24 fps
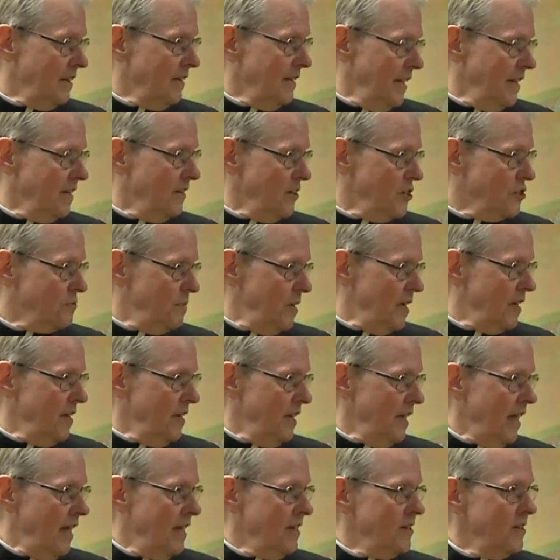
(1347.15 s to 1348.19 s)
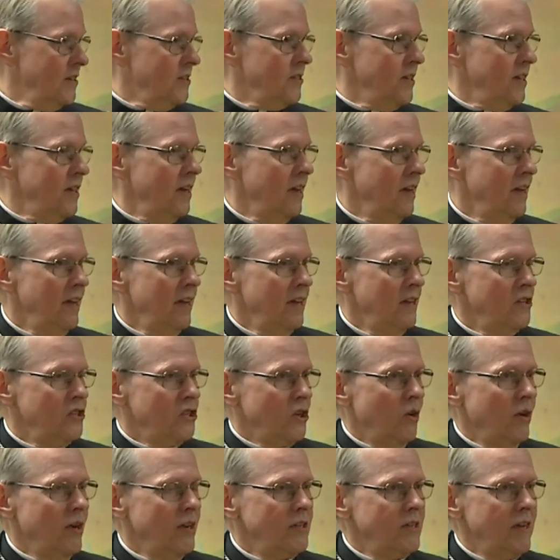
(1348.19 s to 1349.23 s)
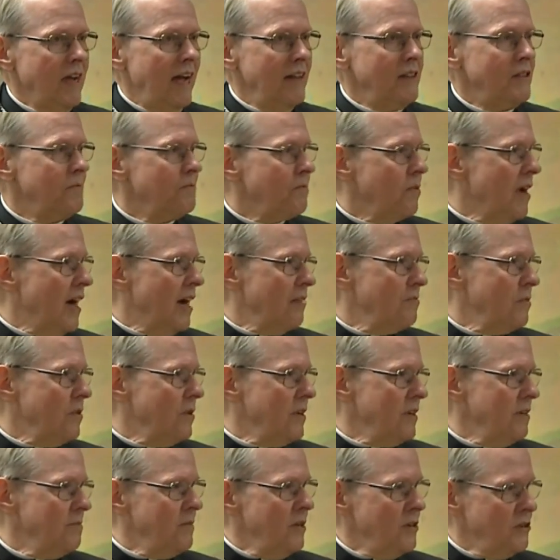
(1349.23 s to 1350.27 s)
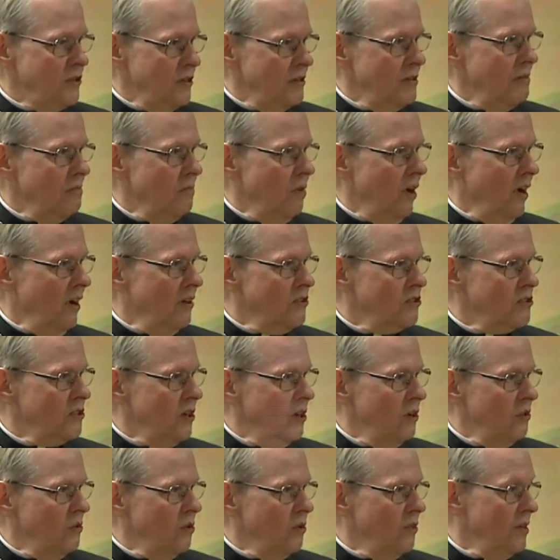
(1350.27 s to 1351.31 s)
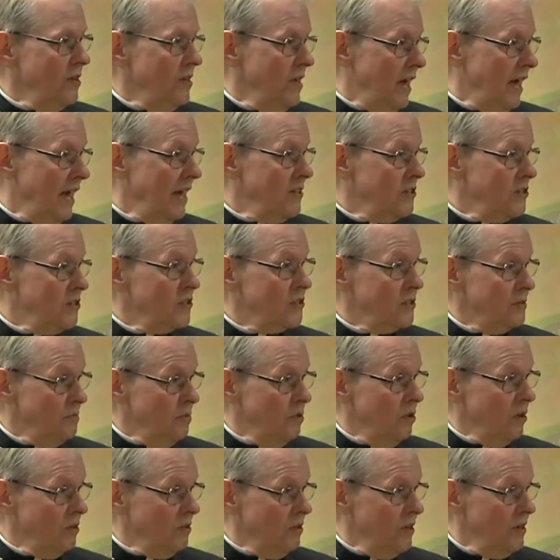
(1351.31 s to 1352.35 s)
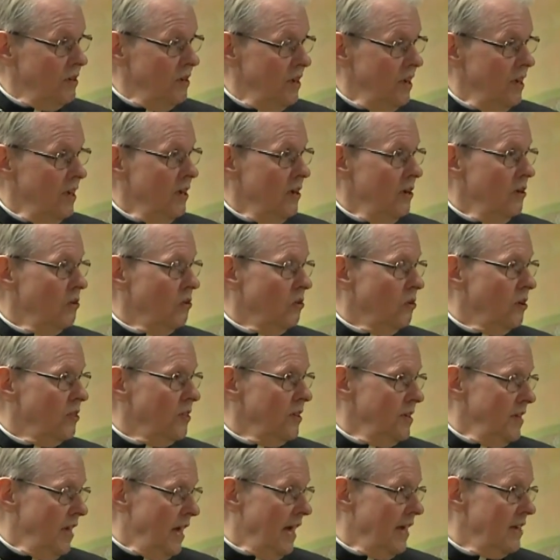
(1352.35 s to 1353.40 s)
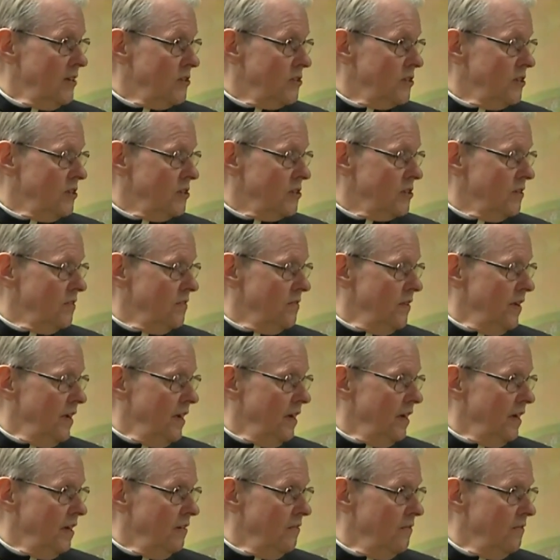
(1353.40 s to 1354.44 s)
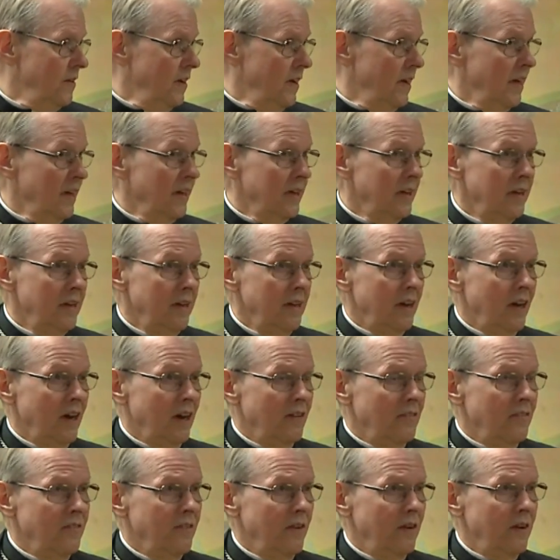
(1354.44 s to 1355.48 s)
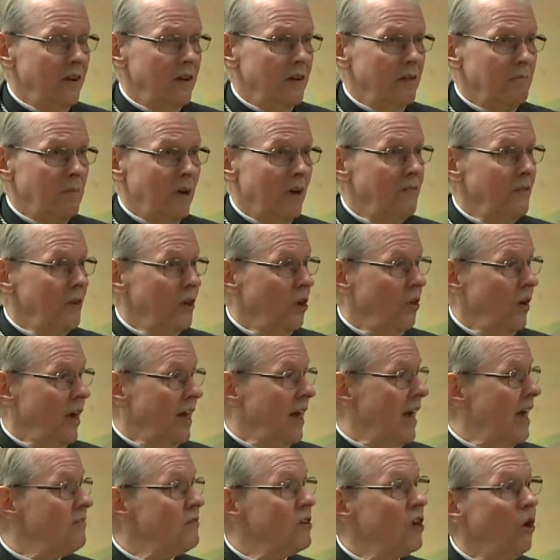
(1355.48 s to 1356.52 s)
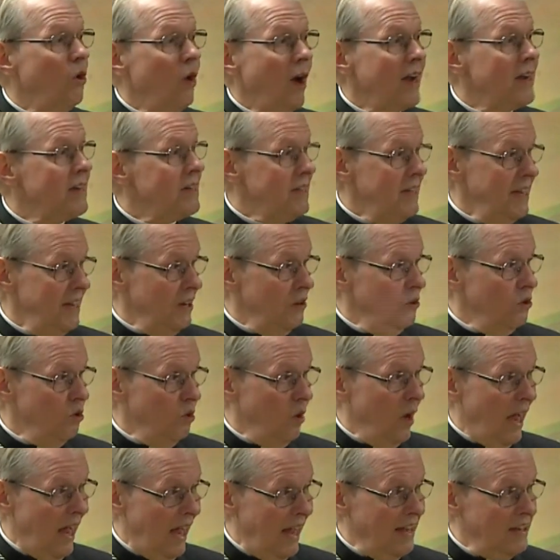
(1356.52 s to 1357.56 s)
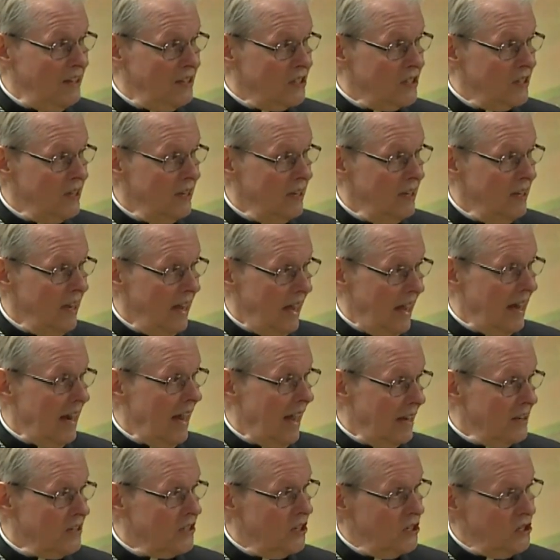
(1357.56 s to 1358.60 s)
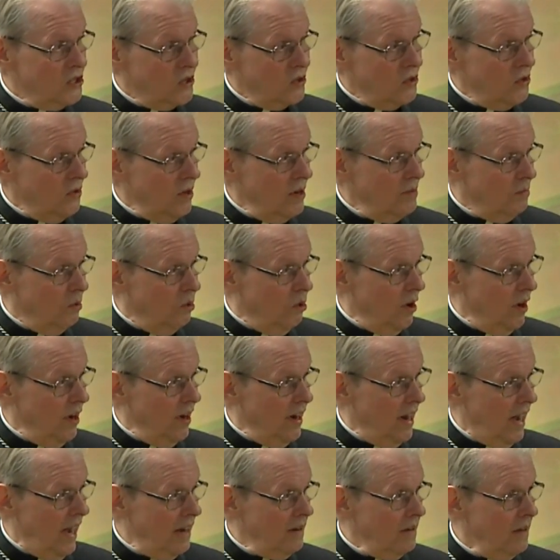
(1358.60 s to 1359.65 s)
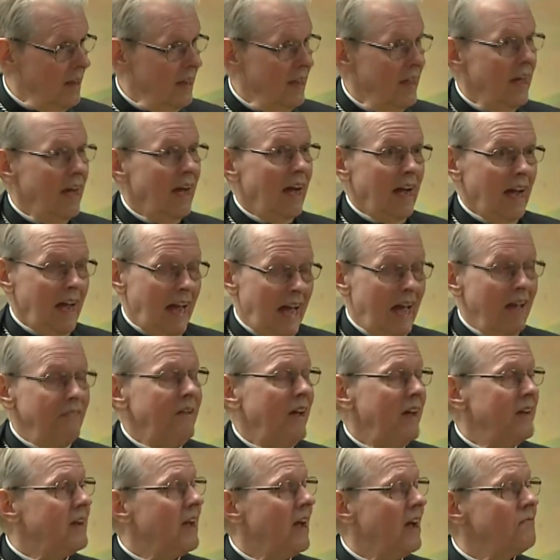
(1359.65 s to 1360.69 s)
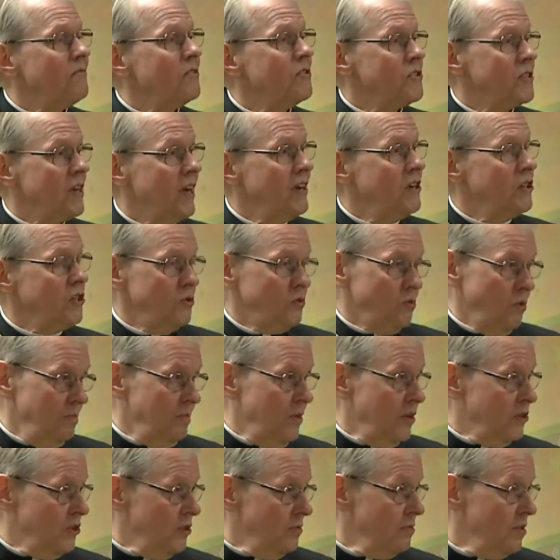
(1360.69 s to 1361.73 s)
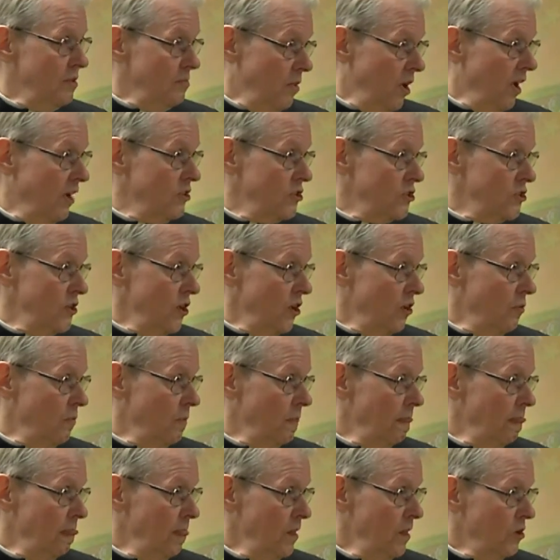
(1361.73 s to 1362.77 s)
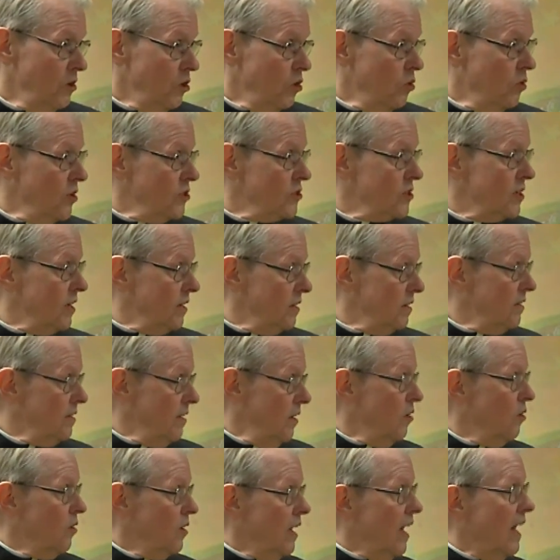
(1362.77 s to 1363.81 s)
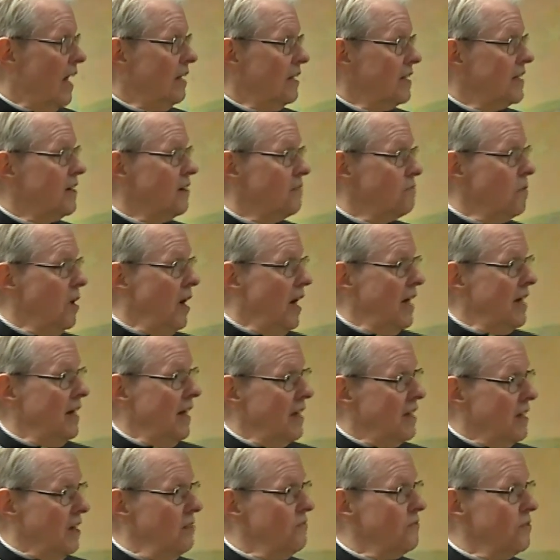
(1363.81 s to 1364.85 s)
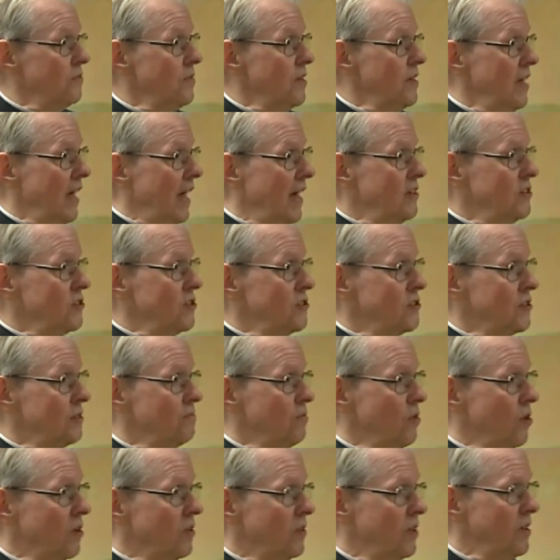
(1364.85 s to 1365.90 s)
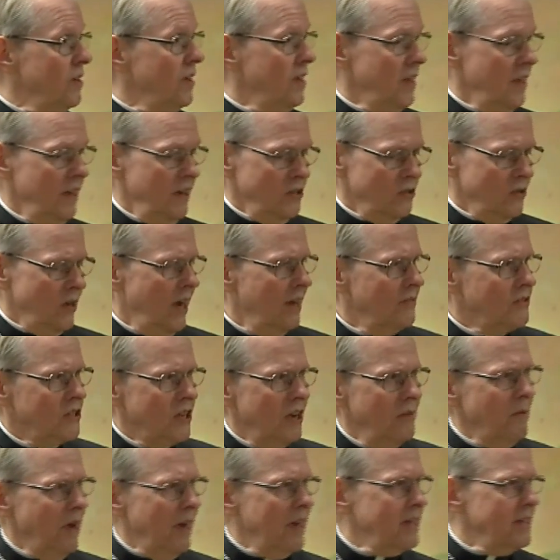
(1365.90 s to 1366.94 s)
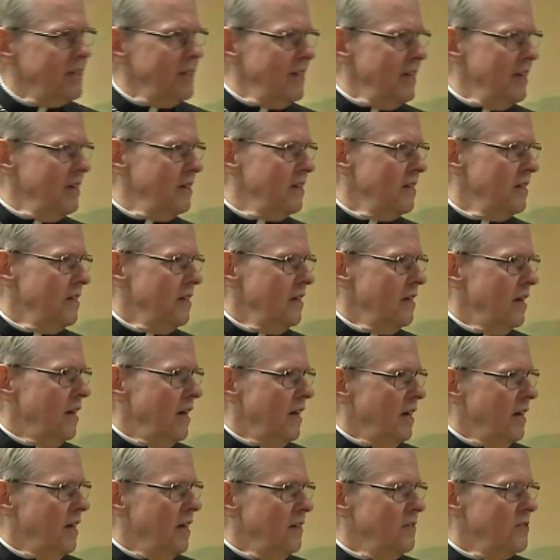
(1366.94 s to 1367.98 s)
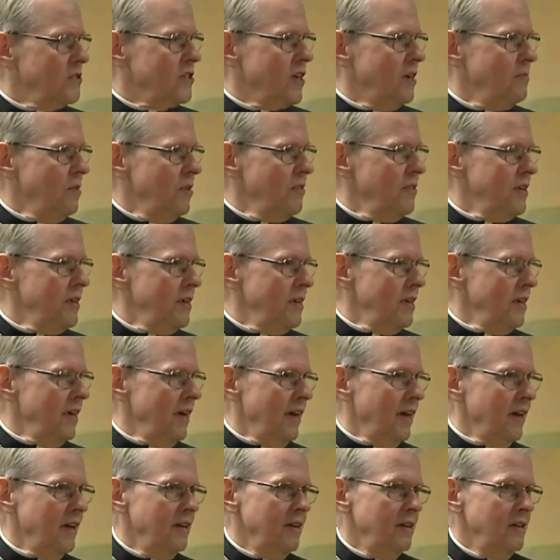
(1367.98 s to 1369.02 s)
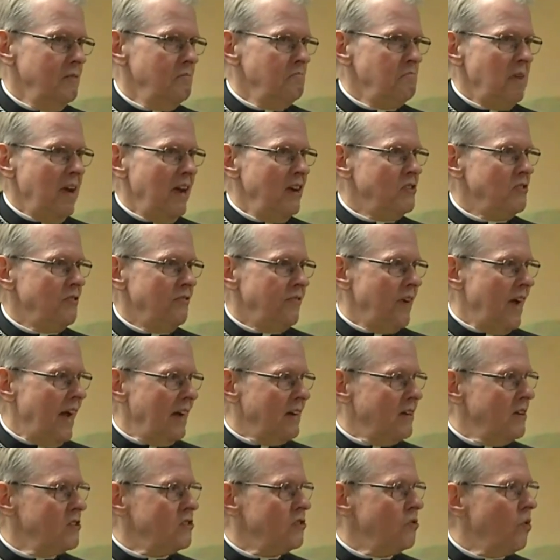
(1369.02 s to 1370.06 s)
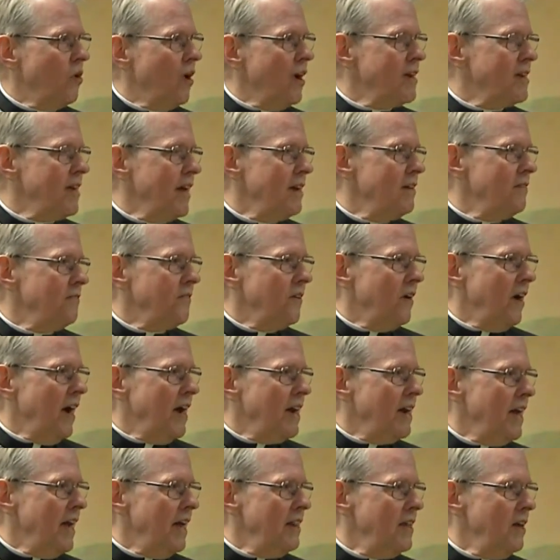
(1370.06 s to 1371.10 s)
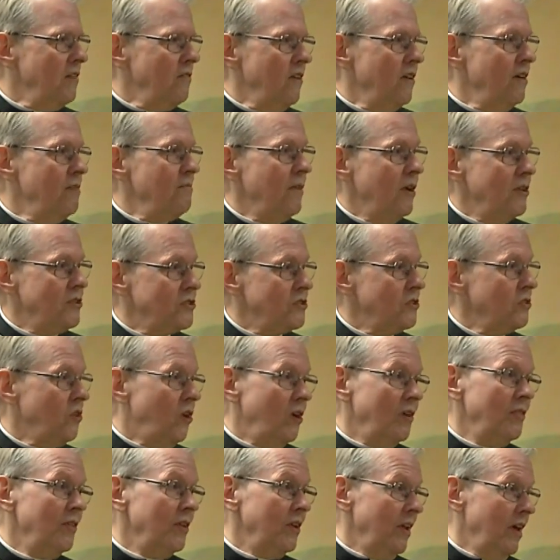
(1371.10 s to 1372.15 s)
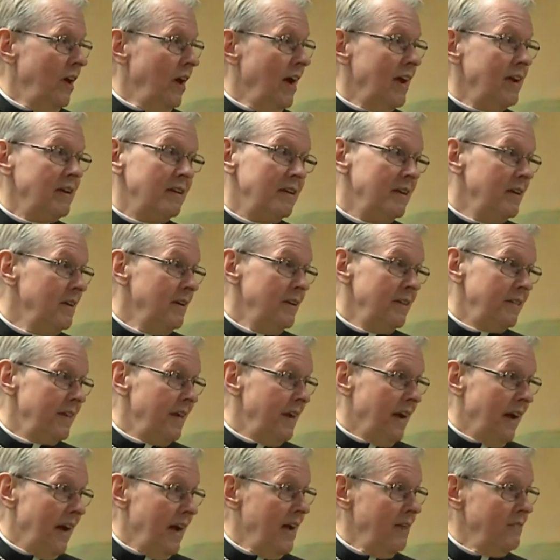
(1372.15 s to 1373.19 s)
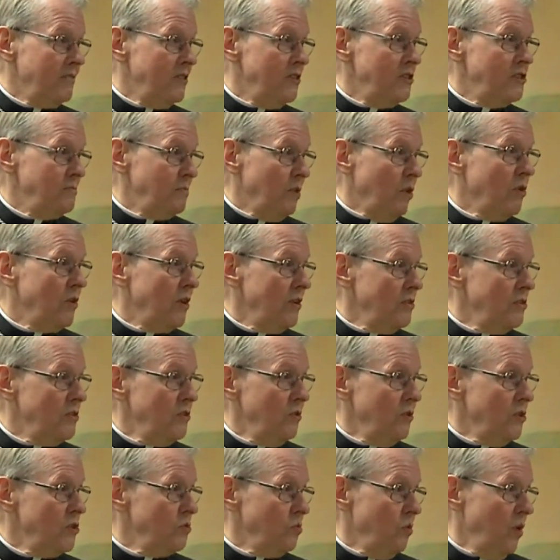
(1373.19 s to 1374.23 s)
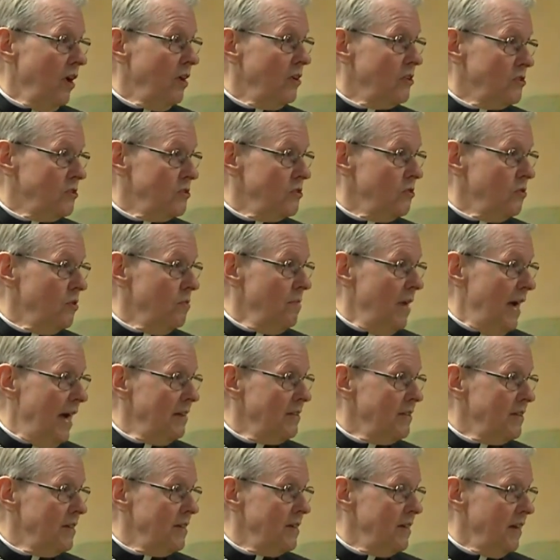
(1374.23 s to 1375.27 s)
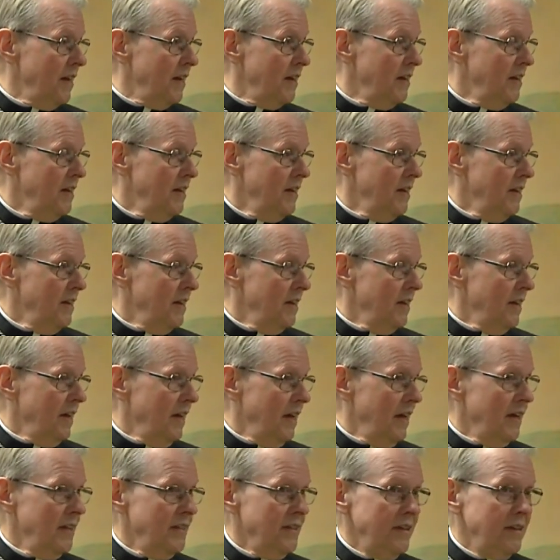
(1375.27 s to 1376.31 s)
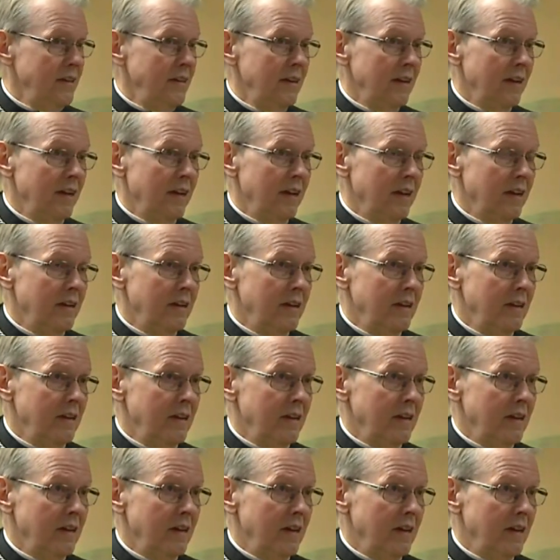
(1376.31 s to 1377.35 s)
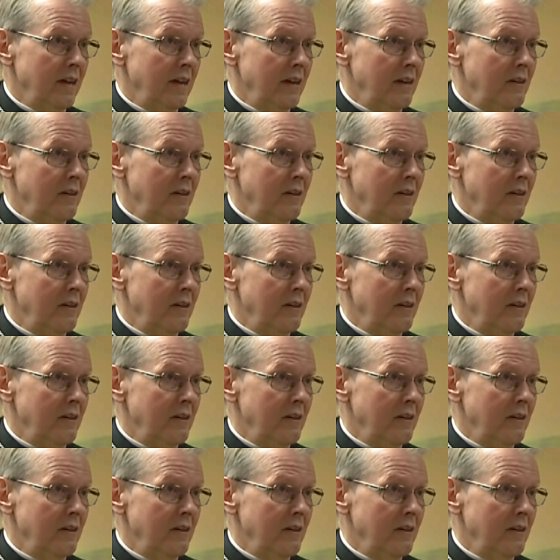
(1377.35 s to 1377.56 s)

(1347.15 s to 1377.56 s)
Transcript: legally speaking, entity. So it is not the property of Bishop DiMarzio or the Diocese of Brooklyn or the Diocese of, uh, of, uh, of uh, Buffalo. And I have no idea who has had access to the report or not. I have had conversations with Bishop DiMarzio, who is a you know colleague of mine. I come from the Diocese of Brooklyn, so I have some idea uh, of some of the uh, major factors that were identified, and they're very much along the line that I have just spoken to you as well too about the uh, uh, the uh, uh,